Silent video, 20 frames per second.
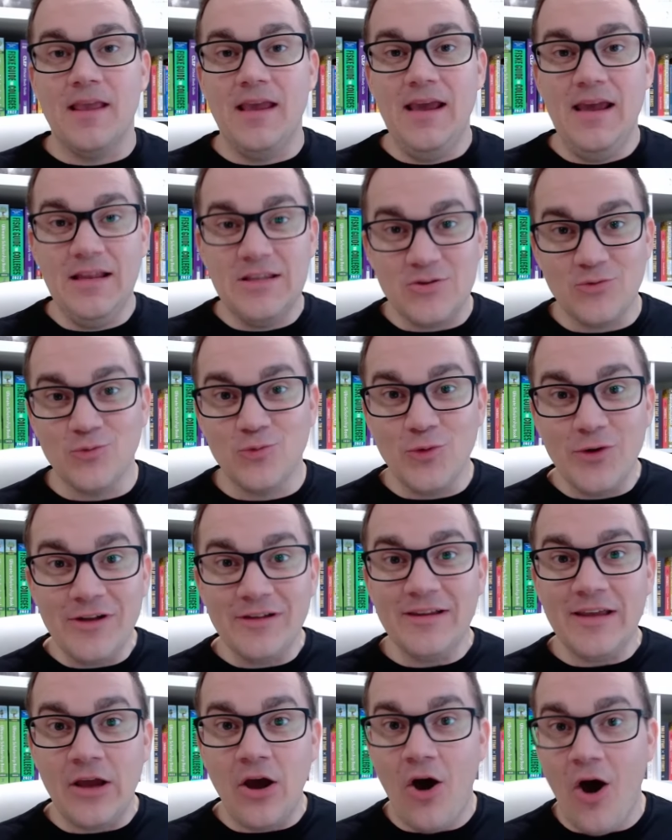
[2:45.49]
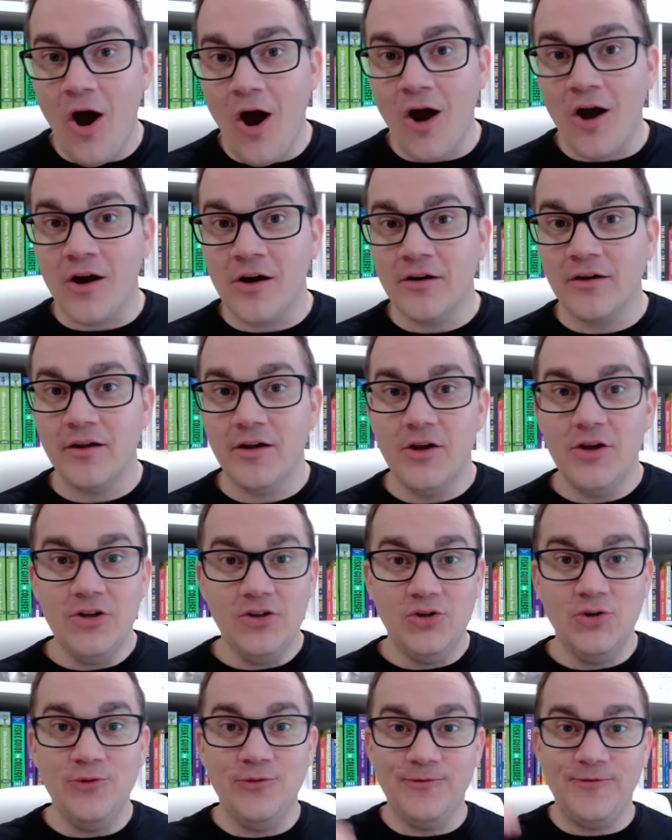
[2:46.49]
It's really hard
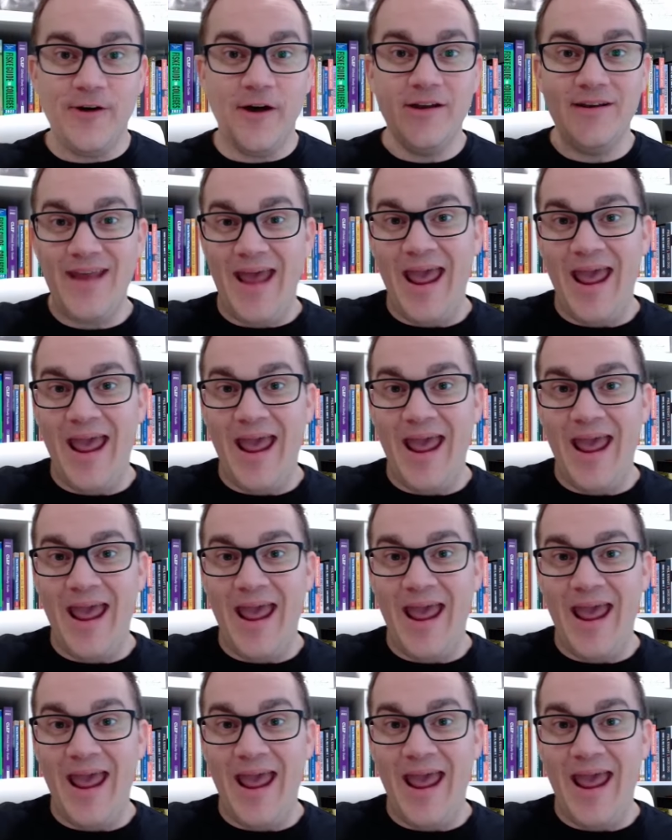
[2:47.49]
to fund